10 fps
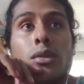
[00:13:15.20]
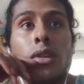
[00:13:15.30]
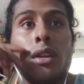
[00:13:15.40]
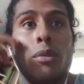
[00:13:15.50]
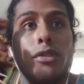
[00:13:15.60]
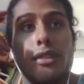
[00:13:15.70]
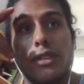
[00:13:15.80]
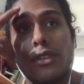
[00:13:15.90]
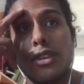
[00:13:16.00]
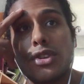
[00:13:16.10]
Unanimous
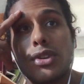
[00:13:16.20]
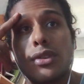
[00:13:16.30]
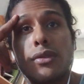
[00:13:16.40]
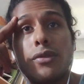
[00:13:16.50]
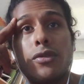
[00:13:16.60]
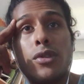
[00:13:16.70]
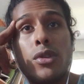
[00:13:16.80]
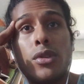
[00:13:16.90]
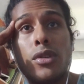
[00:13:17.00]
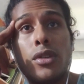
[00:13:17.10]
decision
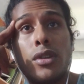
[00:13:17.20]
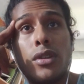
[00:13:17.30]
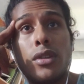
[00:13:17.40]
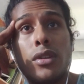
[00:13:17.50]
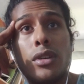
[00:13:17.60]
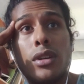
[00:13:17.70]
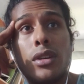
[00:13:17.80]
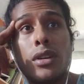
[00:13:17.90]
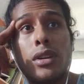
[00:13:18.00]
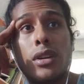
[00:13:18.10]

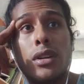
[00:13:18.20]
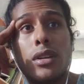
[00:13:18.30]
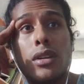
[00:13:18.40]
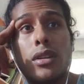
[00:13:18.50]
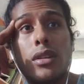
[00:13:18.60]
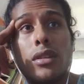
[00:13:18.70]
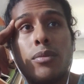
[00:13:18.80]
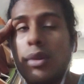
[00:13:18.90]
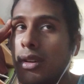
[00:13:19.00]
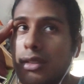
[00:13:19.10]
for
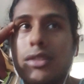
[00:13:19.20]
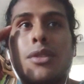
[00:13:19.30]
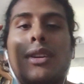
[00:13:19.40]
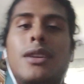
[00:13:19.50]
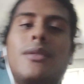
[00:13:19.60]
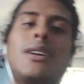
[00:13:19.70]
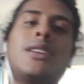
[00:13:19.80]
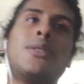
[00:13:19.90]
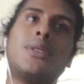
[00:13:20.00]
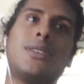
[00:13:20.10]
Pongsiri. I
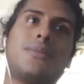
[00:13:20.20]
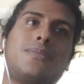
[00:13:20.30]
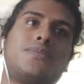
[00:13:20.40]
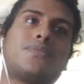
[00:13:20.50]
knew it.